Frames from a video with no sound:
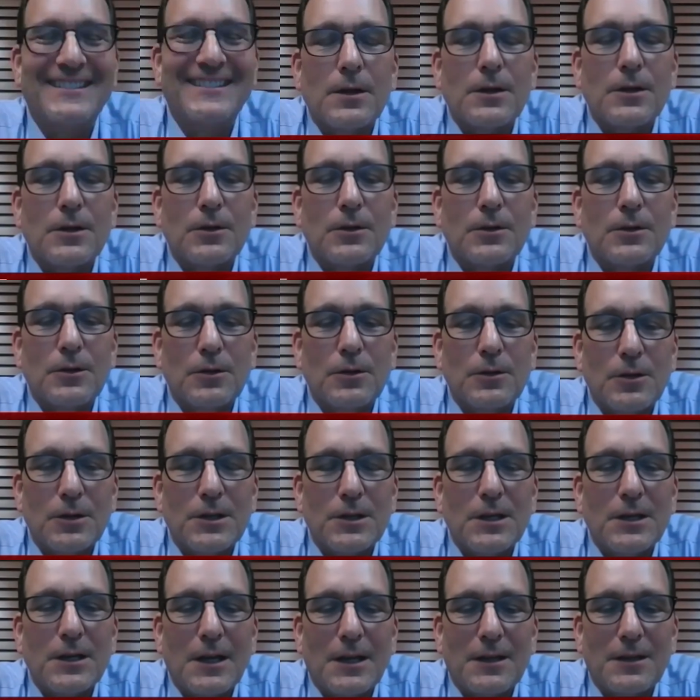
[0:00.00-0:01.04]
You're
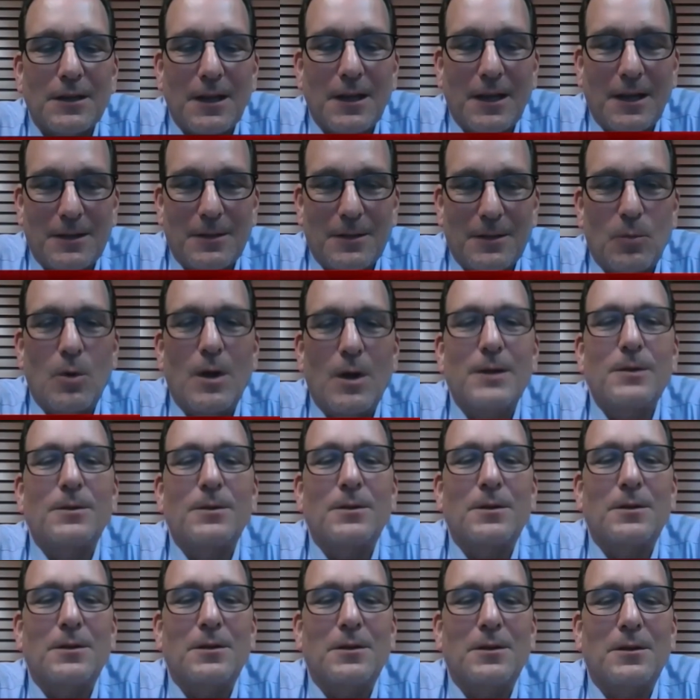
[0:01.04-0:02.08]
looking at what
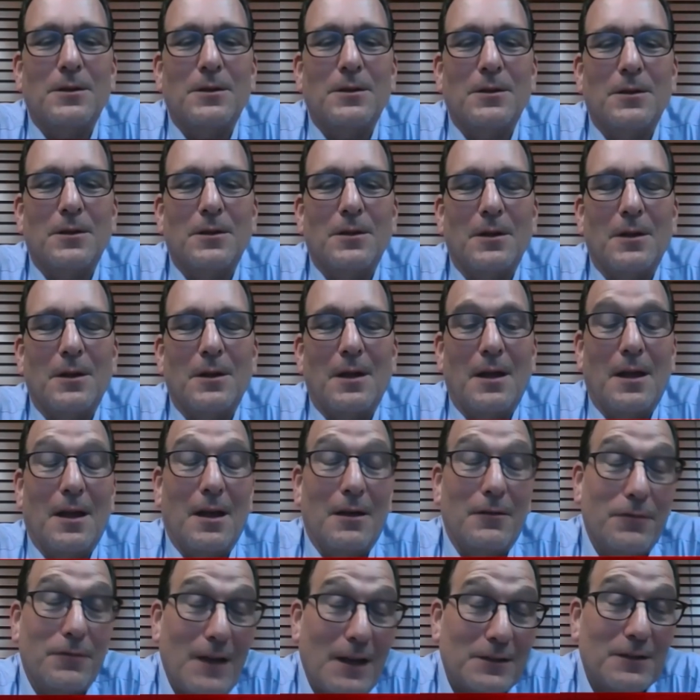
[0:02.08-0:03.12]

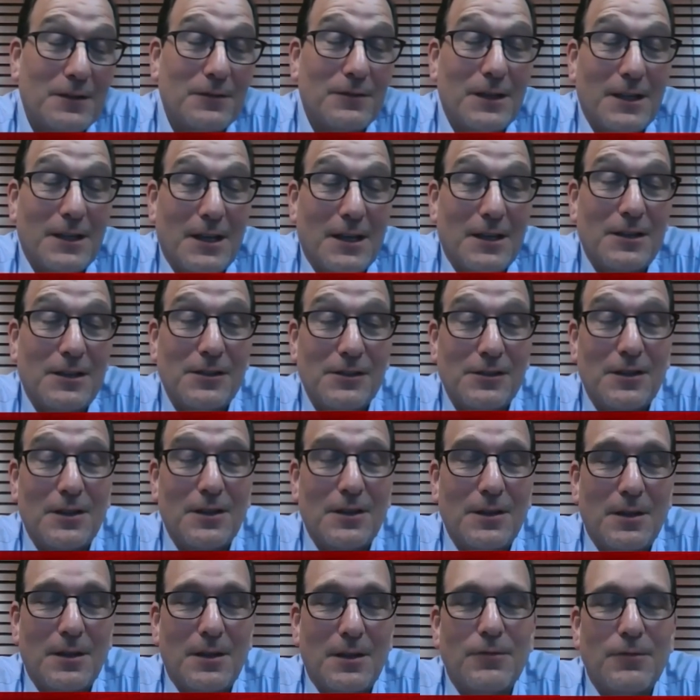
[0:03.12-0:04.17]
effectively is
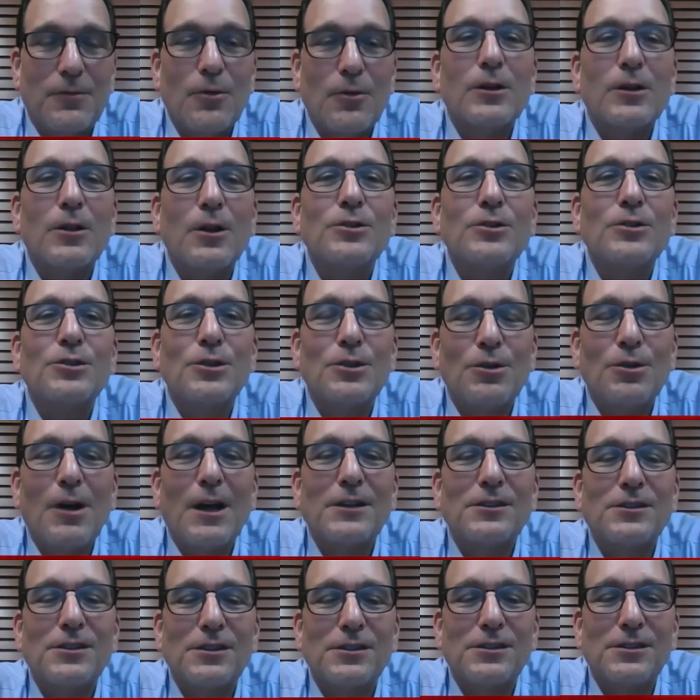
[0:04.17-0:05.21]
the foreclosure
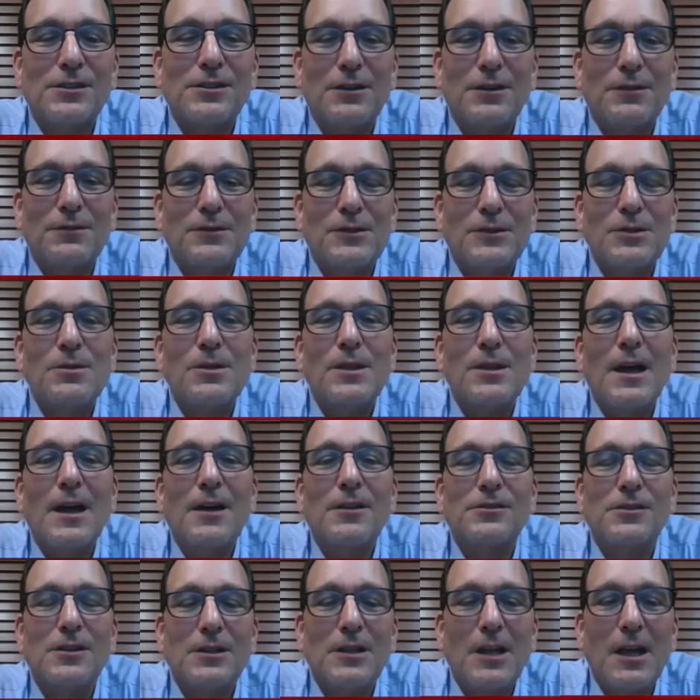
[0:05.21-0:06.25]
crisis of
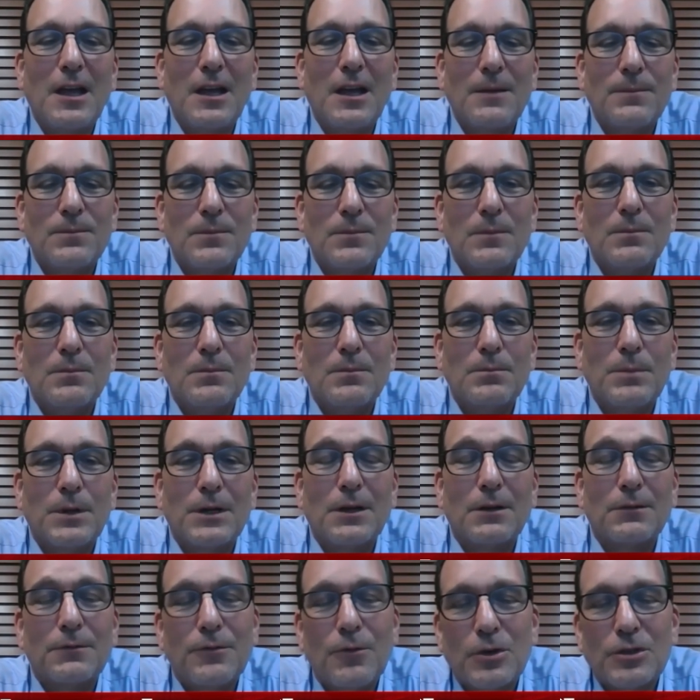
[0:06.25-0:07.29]
2008, but
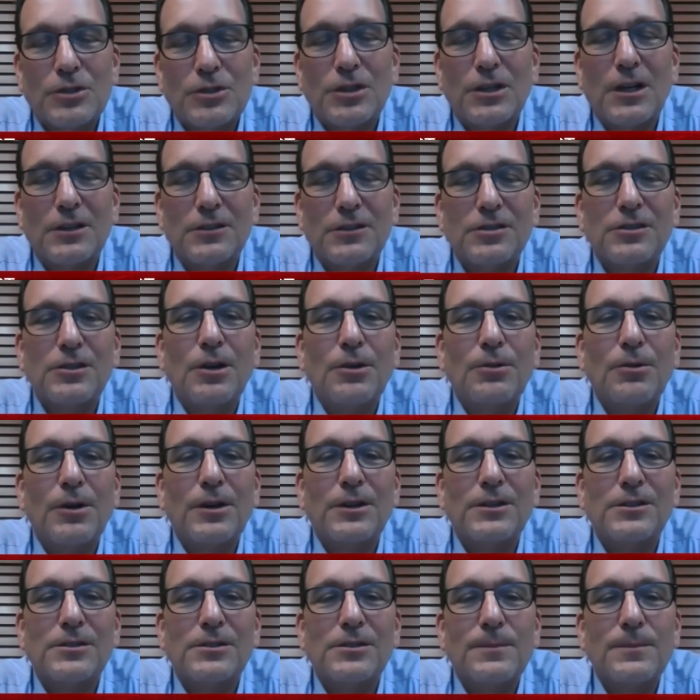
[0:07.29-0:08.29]
unfortunately on steroids.